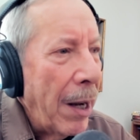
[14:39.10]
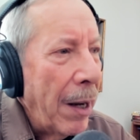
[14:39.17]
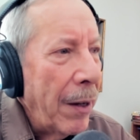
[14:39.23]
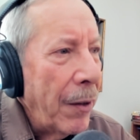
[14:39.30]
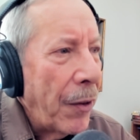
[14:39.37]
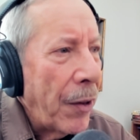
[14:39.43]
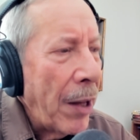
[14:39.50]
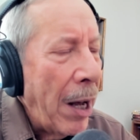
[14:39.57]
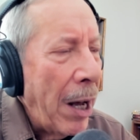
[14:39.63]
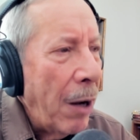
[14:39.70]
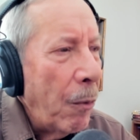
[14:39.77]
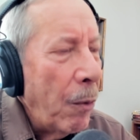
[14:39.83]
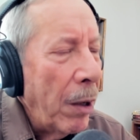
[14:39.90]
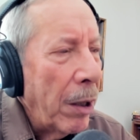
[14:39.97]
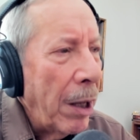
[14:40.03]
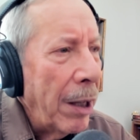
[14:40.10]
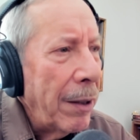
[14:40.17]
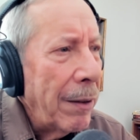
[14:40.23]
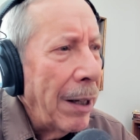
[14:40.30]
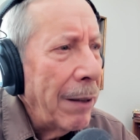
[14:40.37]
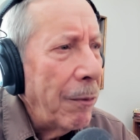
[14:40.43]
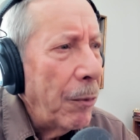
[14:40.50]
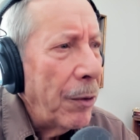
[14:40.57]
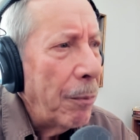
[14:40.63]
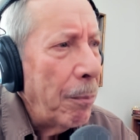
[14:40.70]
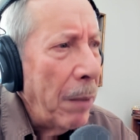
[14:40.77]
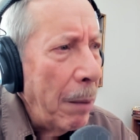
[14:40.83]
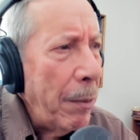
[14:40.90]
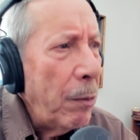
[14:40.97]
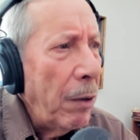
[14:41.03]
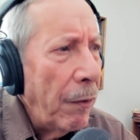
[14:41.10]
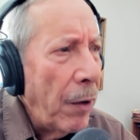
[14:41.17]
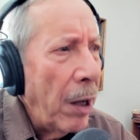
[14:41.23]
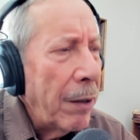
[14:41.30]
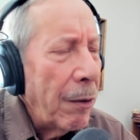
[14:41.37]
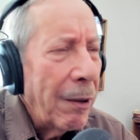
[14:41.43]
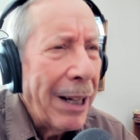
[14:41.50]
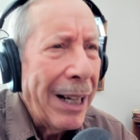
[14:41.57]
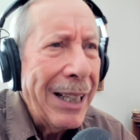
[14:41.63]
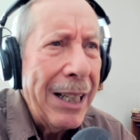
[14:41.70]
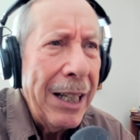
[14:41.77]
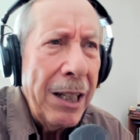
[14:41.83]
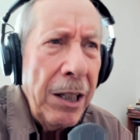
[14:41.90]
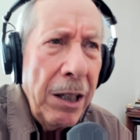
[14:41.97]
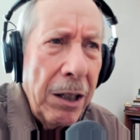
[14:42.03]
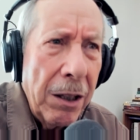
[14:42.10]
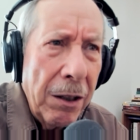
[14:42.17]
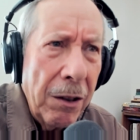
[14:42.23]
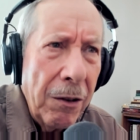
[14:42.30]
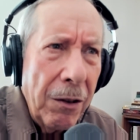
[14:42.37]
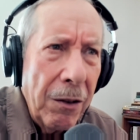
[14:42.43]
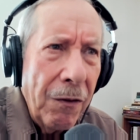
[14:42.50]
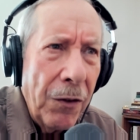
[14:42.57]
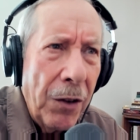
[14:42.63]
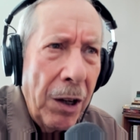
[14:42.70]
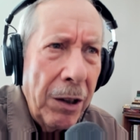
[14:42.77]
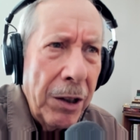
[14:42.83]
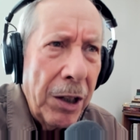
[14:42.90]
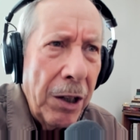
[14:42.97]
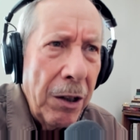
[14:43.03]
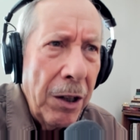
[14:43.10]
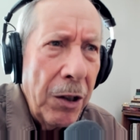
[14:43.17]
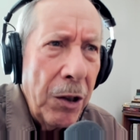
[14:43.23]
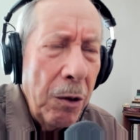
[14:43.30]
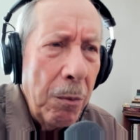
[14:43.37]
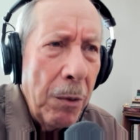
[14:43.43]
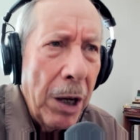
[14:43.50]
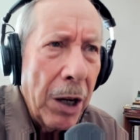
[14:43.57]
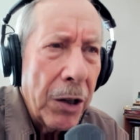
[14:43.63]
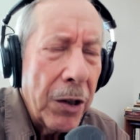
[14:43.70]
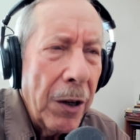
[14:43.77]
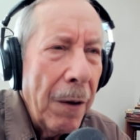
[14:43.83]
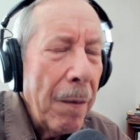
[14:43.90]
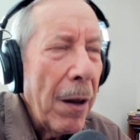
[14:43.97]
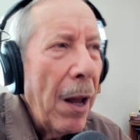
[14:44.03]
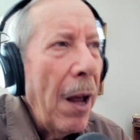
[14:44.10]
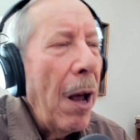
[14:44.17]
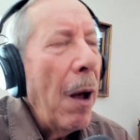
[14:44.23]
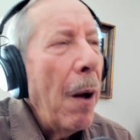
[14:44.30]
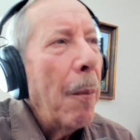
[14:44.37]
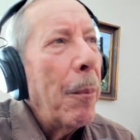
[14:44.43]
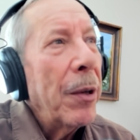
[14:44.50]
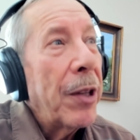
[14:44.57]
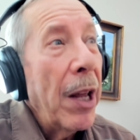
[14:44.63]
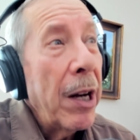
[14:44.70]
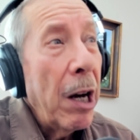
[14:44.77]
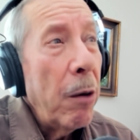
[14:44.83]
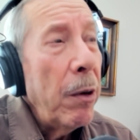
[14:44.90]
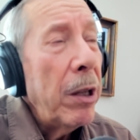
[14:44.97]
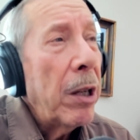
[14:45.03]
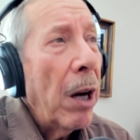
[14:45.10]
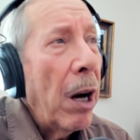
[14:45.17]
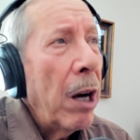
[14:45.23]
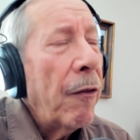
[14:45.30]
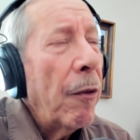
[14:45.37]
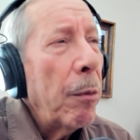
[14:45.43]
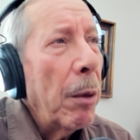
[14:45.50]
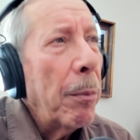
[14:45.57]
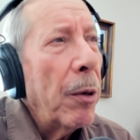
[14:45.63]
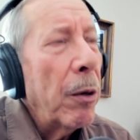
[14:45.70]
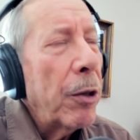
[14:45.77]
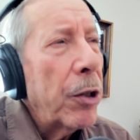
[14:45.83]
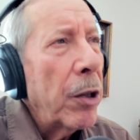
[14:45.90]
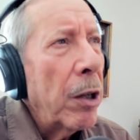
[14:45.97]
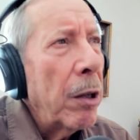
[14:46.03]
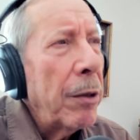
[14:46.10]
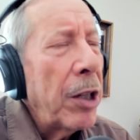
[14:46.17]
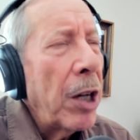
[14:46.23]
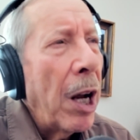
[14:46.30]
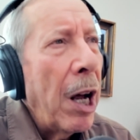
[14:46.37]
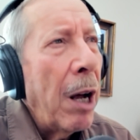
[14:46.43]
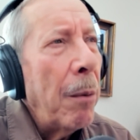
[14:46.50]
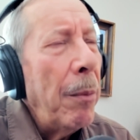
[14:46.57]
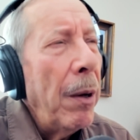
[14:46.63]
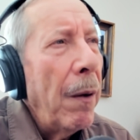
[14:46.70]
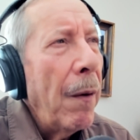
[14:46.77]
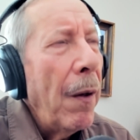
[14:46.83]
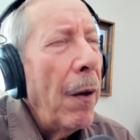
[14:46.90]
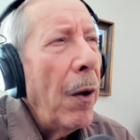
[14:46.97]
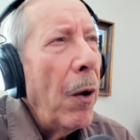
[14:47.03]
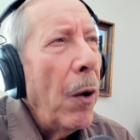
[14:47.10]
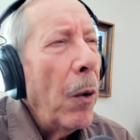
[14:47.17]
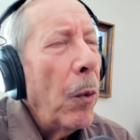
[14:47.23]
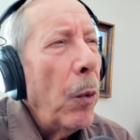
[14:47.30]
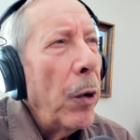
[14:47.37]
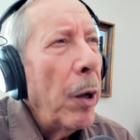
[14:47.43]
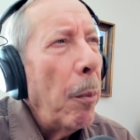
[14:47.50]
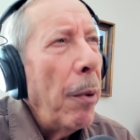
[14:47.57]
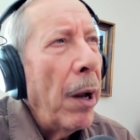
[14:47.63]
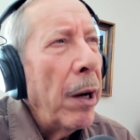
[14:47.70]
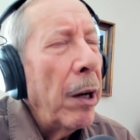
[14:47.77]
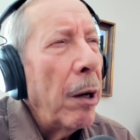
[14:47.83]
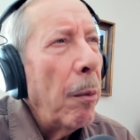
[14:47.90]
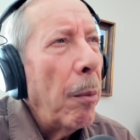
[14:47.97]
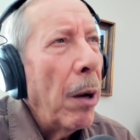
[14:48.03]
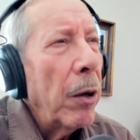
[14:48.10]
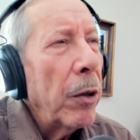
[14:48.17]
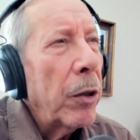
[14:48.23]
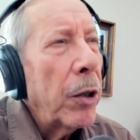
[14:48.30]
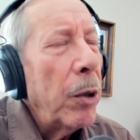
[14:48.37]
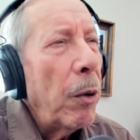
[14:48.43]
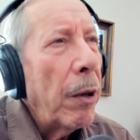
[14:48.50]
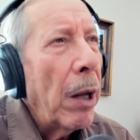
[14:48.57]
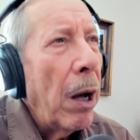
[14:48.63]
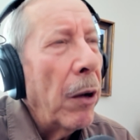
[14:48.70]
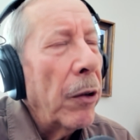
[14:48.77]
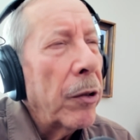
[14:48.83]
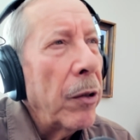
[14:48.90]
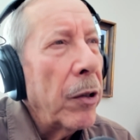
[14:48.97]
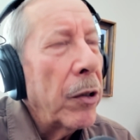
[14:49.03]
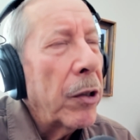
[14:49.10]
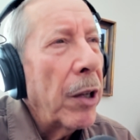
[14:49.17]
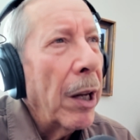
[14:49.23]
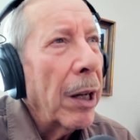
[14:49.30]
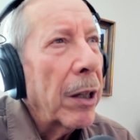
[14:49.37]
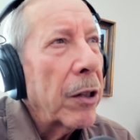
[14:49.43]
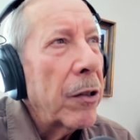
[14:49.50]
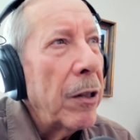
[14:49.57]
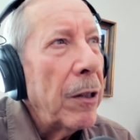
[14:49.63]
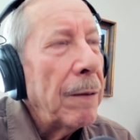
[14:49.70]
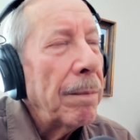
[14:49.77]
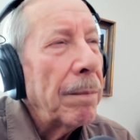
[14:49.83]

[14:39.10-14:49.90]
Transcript: I thought, well, I maybe will volunteer. Well, I didn't volunteer and do much. But then I retired from the brochure job, would have been in about 2006.